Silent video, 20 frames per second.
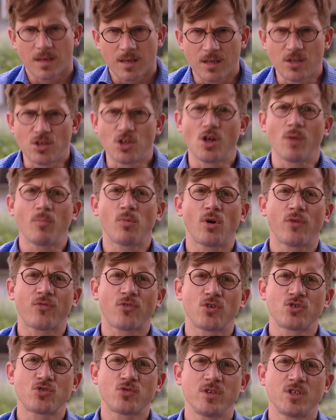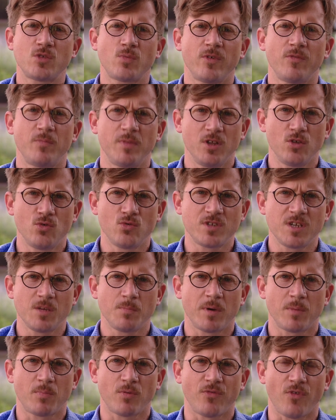In a number of countries, we've been using
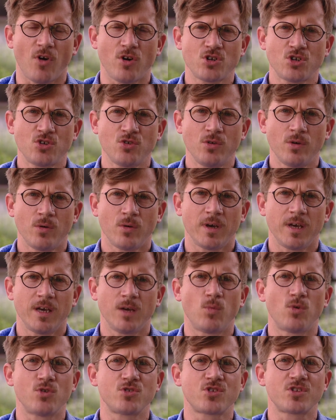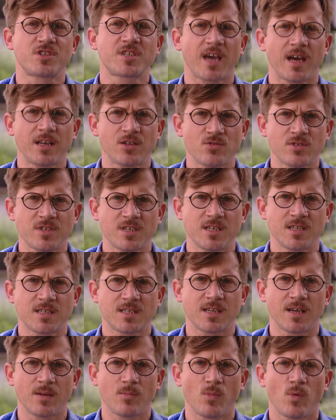paper voucher. It was a scattered
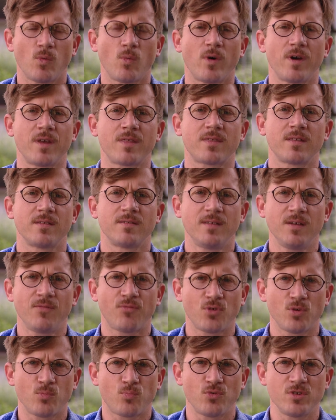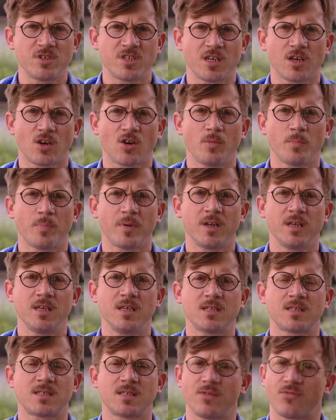system with different printing
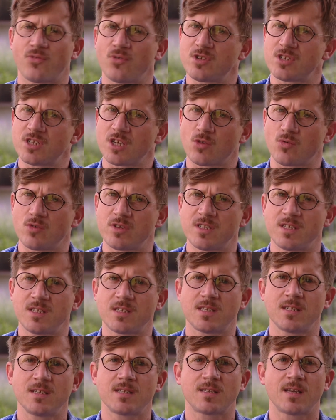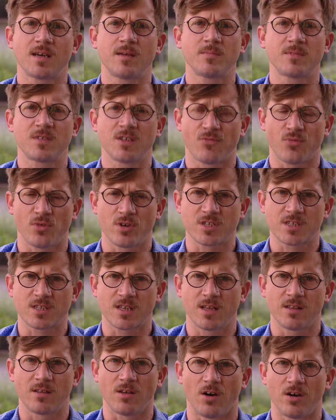companies, different security systems, different
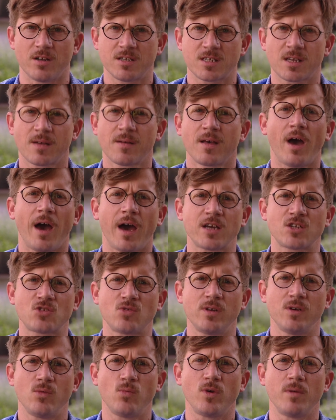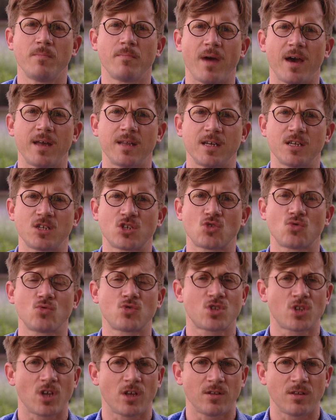standards. Actually, we managed to
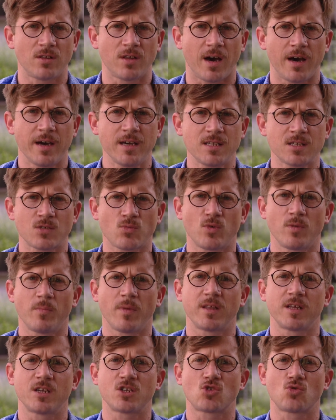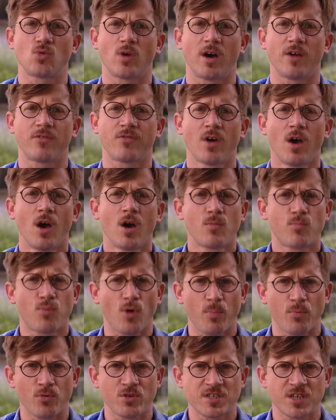standardize. We managed to have
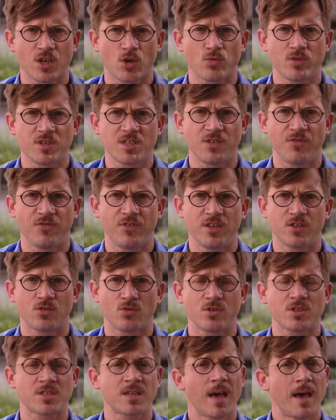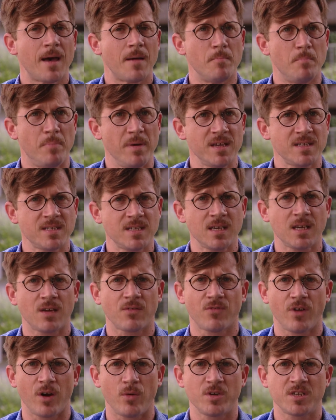proper security features, basic,
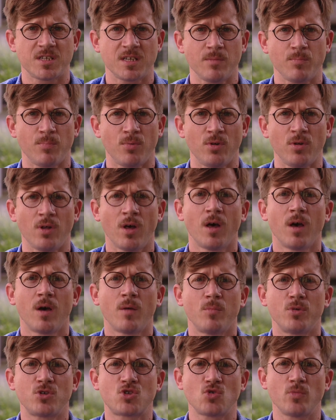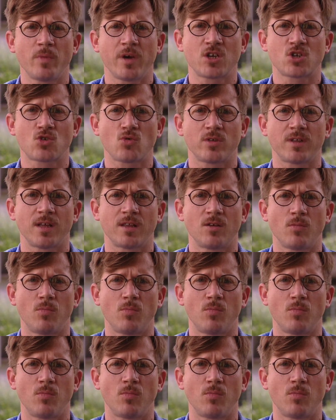very simple, but to make sure that